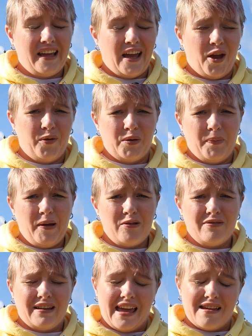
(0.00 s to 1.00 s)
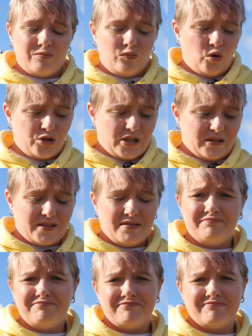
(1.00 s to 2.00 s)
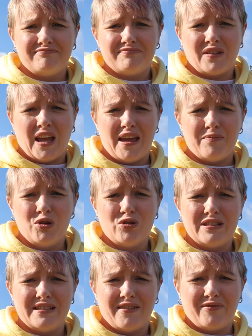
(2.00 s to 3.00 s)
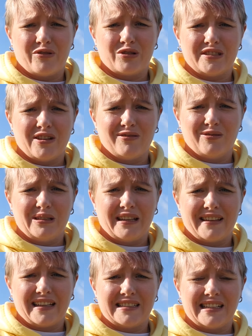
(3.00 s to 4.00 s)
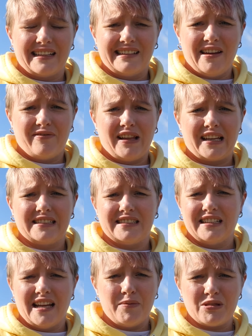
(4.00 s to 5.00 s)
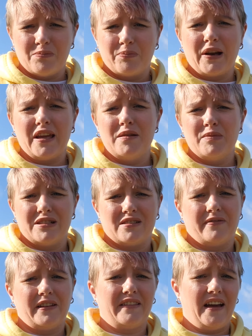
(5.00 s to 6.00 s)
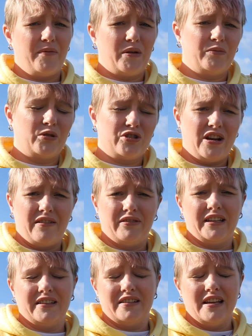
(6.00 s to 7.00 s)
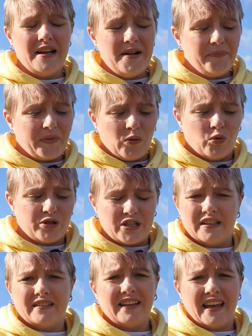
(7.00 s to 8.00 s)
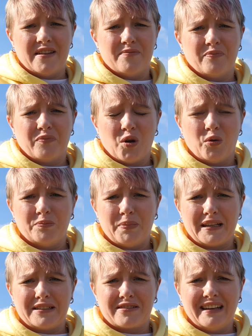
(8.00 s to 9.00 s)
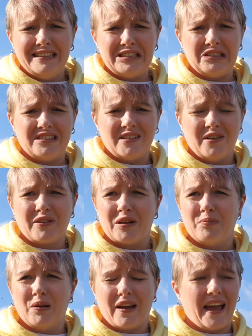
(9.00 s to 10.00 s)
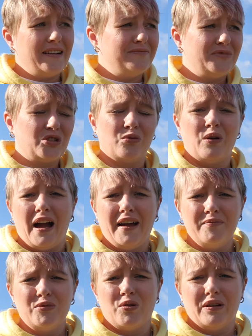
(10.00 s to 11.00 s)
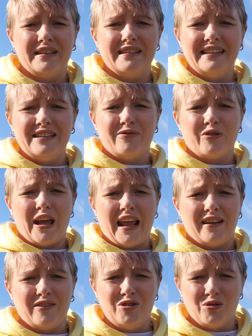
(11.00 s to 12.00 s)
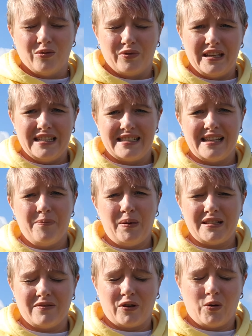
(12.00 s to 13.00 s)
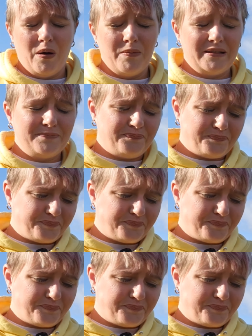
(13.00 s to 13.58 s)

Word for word: out and about, um, watches um, uses it for downloading things like Netflix and Amazon Prime and stuff like that when we're traveling and watching um, on big screens and stuff, can plug it in. So I'm not in the need for any new of these bits of equipment.